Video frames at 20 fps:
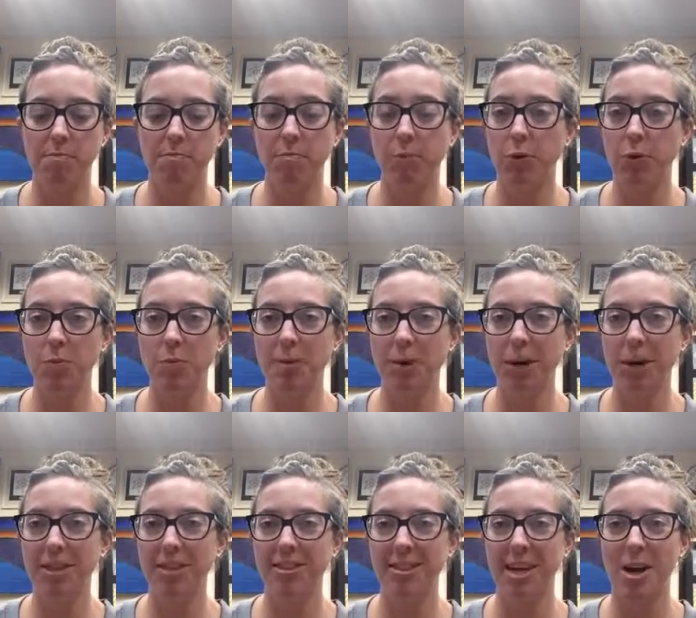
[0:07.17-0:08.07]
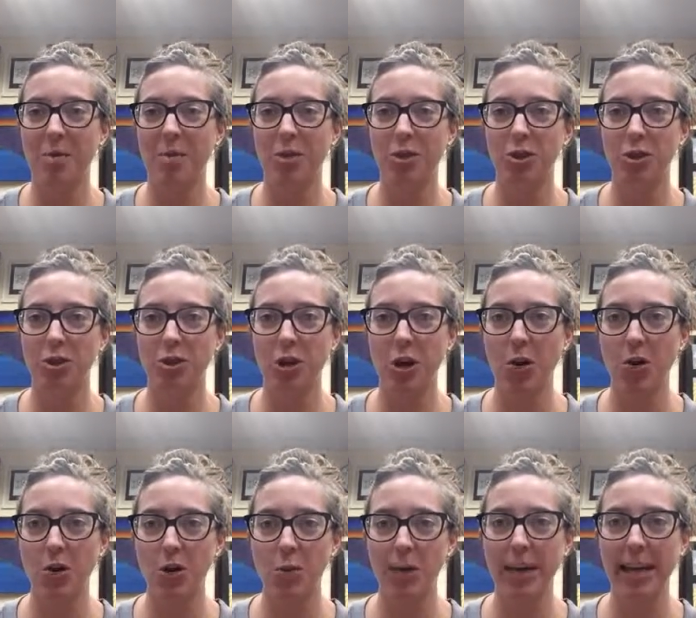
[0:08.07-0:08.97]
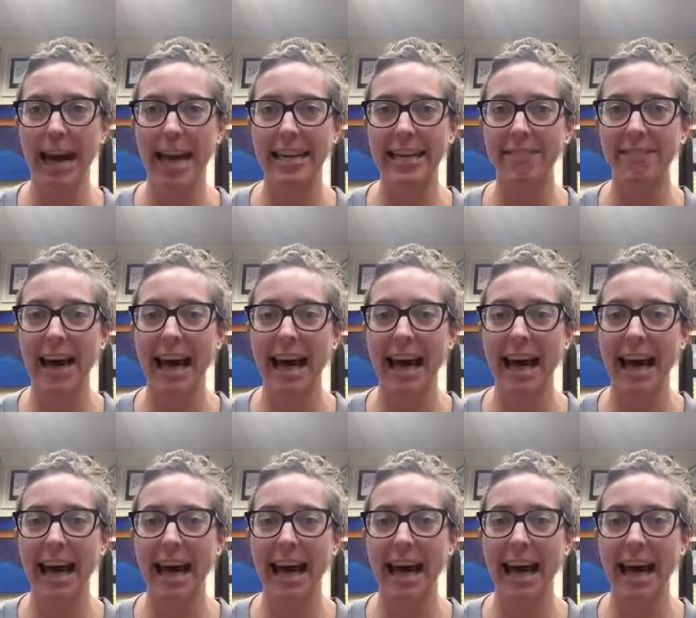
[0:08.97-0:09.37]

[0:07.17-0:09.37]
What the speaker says: new books that I want to show you and kind of